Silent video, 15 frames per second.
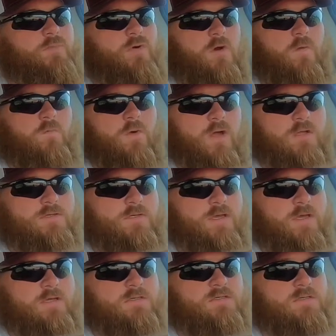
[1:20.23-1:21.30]
park
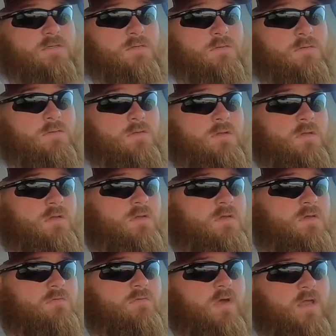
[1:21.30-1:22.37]
projects,
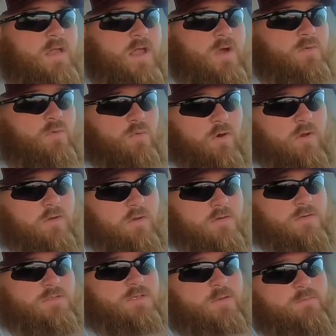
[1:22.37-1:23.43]
and right now we're working on a
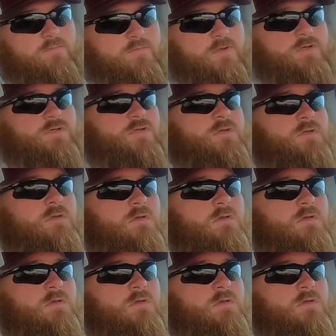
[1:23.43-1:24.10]
subdivision,